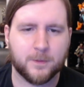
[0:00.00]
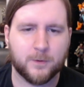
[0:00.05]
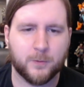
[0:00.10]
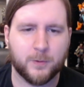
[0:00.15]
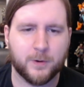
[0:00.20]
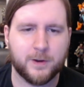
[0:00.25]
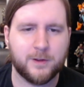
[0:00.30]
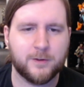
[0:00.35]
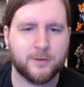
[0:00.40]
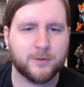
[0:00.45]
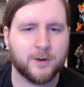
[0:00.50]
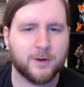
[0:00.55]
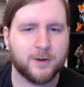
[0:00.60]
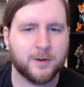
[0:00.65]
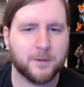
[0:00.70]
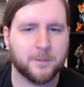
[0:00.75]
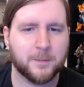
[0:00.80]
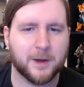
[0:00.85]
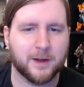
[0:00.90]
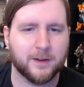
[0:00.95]
What are you
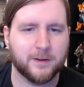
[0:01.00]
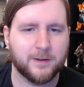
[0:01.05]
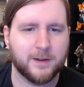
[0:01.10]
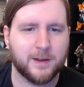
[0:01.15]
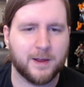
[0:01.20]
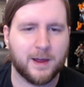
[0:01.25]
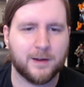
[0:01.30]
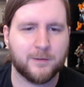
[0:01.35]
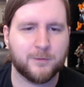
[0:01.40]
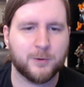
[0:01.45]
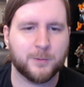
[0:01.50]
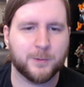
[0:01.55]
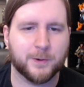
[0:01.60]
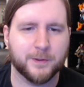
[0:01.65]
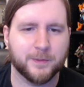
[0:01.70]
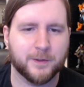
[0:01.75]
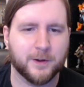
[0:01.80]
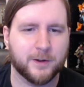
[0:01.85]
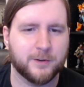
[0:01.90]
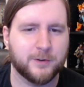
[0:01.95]
talking about?
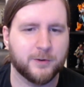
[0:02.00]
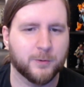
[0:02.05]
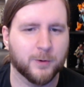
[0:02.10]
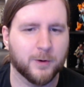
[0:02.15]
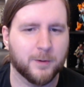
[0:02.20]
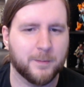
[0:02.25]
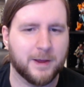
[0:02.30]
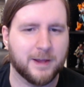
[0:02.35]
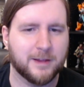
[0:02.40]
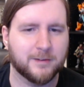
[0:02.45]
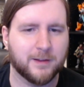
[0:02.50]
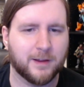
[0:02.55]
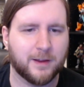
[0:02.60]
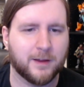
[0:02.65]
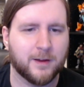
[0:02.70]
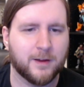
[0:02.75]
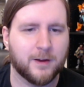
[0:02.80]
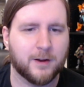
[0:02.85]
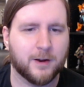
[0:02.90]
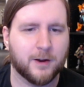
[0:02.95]
Everyone thought you were
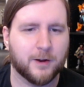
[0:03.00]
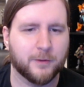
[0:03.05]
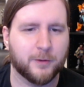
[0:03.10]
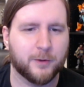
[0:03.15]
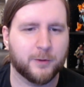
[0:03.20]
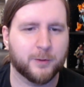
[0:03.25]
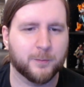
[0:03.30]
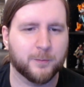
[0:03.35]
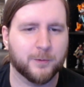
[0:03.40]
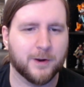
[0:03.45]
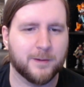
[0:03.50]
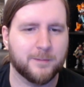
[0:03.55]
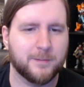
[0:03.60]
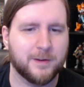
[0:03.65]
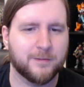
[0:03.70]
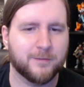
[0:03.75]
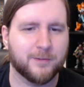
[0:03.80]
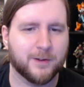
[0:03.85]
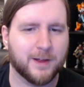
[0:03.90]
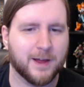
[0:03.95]
amazing, although the
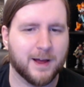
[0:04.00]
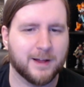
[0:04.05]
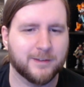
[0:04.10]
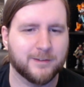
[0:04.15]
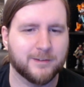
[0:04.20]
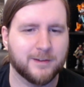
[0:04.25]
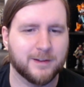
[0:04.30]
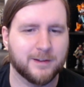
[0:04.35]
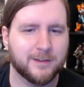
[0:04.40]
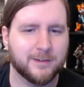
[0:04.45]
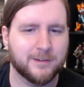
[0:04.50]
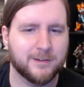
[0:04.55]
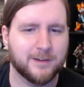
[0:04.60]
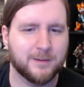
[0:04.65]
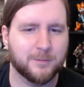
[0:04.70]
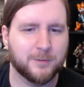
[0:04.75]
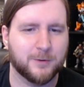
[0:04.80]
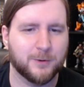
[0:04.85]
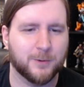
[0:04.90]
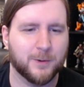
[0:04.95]
primeval gods didn't
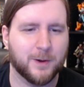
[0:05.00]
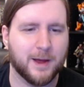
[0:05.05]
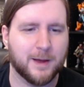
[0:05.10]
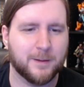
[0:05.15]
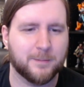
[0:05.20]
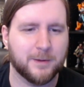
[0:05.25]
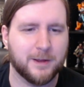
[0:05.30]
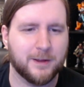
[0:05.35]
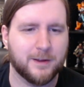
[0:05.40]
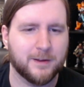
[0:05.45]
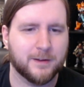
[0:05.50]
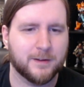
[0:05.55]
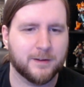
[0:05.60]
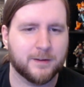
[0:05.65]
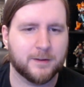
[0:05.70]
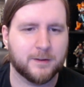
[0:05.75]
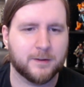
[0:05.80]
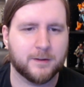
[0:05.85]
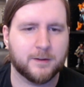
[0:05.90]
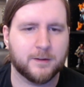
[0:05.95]
seem too happy.
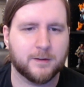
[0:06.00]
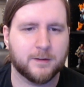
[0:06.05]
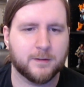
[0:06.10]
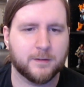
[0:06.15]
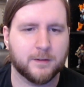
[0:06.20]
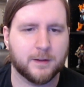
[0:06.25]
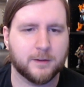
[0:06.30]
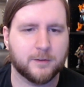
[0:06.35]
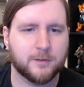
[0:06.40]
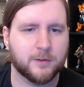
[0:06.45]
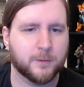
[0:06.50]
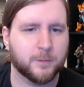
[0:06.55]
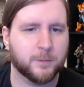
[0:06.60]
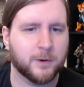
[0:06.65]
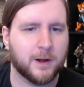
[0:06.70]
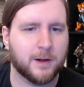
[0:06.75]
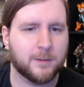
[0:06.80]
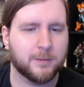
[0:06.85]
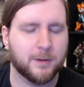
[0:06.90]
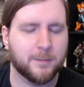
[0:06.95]
That's the
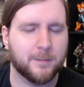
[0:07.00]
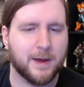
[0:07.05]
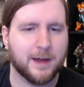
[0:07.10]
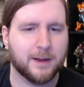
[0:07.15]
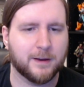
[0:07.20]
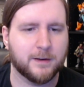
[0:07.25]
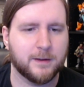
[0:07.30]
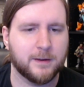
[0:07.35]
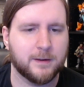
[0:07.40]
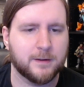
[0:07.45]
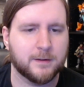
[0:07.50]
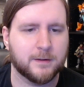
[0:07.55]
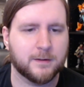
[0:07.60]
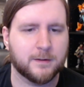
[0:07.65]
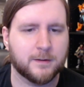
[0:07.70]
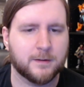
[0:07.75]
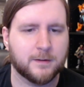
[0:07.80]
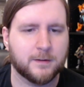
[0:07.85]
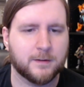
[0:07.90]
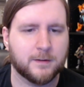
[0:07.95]
problem, Agni.
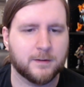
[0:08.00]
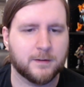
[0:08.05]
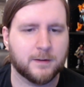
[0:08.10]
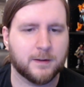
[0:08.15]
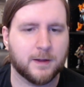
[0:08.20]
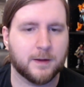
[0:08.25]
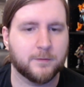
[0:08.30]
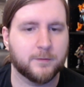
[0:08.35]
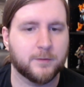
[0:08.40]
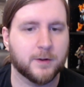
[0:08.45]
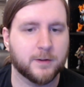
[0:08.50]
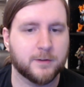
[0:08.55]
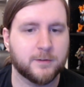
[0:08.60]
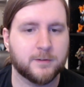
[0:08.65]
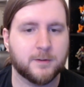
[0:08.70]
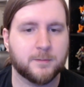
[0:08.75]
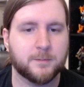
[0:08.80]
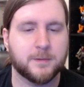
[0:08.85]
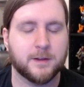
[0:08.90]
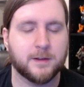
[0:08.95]
I've done
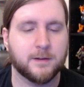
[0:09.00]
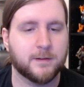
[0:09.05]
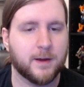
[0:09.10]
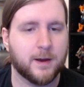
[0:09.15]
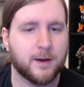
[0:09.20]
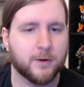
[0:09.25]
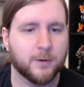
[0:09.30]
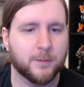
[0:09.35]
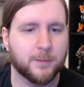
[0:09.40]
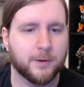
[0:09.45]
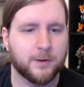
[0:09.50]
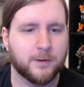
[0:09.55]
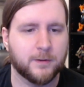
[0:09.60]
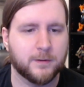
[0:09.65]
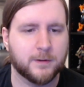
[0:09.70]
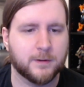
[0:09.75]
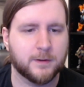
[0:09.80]
something terrible.